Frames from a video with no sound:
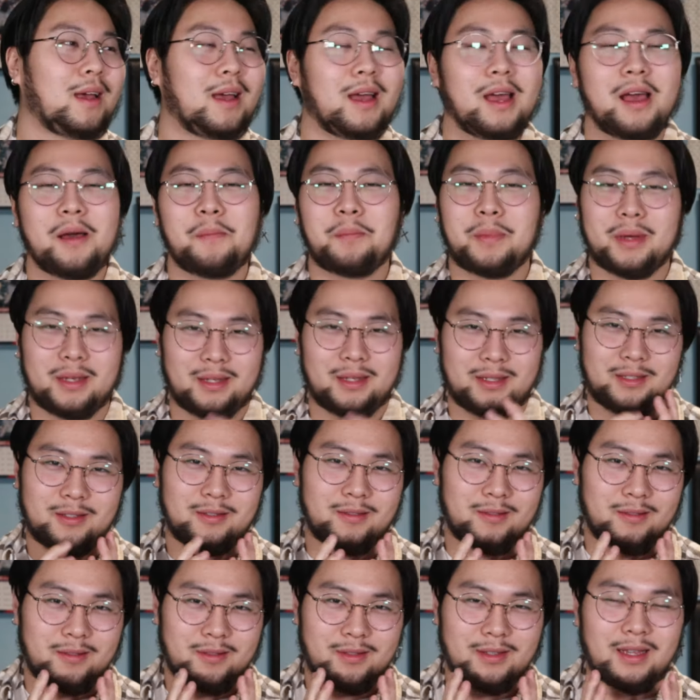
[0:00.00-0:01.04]
But
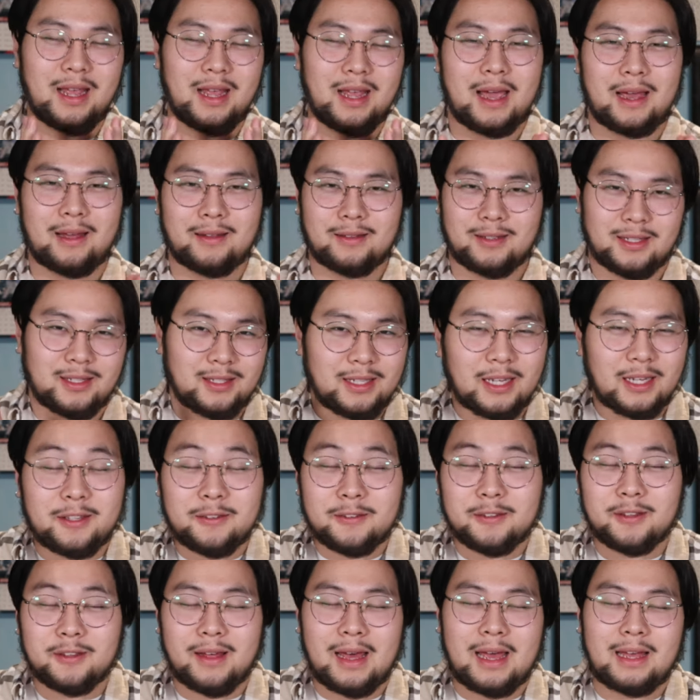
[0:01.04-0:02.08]
yeah, just stay tuned to
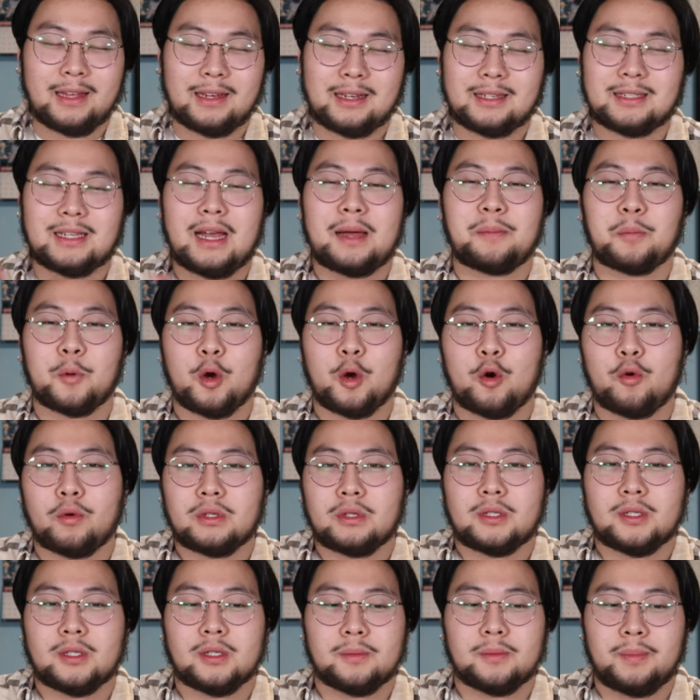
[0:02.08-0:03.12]
that, because I'm going to
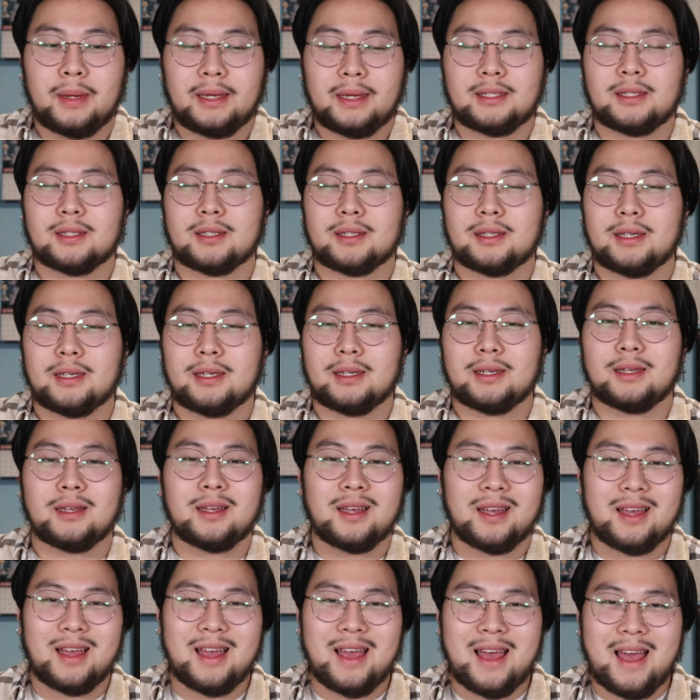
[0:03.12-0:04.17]
basically
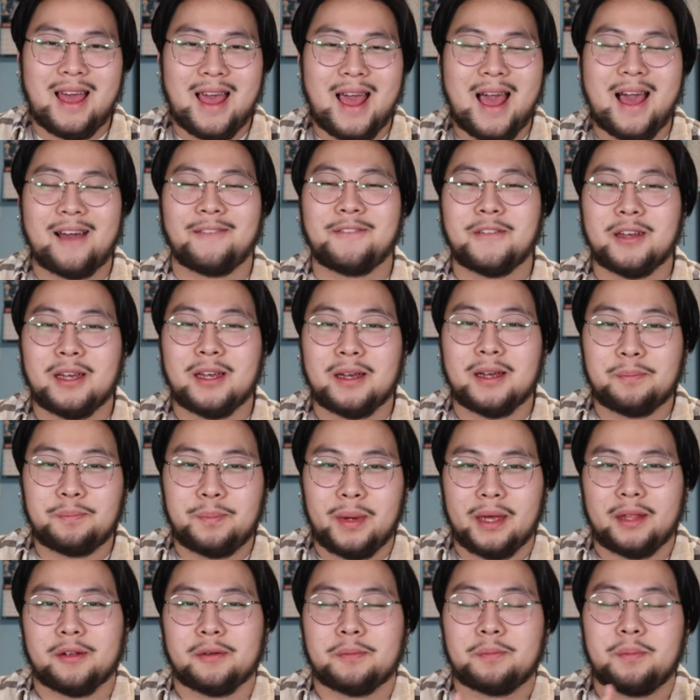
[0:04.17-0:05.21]
have a better
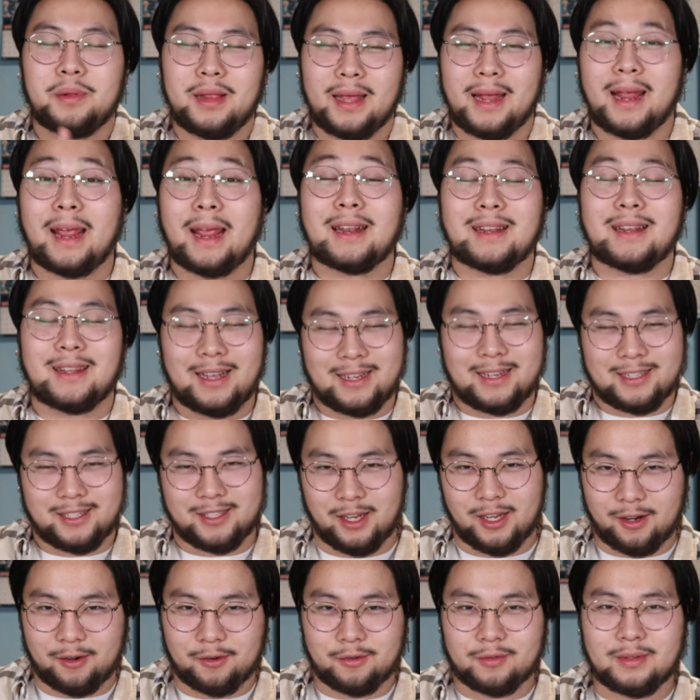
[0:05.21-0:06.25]
plan next year.
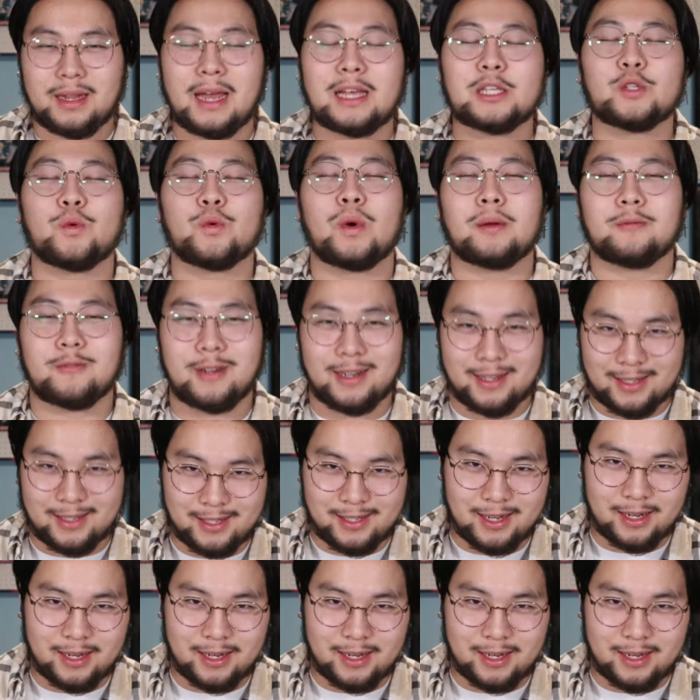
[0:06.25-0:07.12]
That's what I'm trying to say.